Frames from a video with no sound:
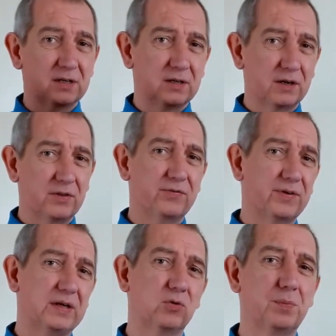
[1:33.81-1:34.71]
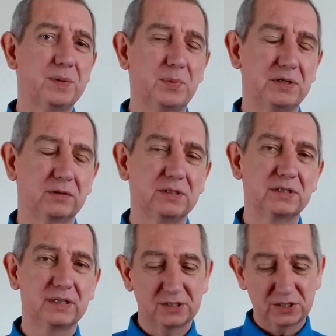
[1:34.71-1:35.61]
and the feet will be
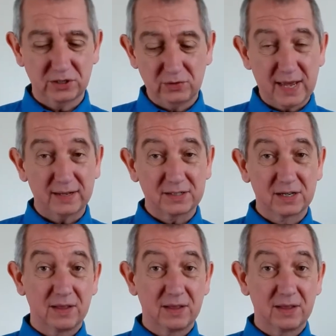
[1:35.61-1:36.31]
pointing to that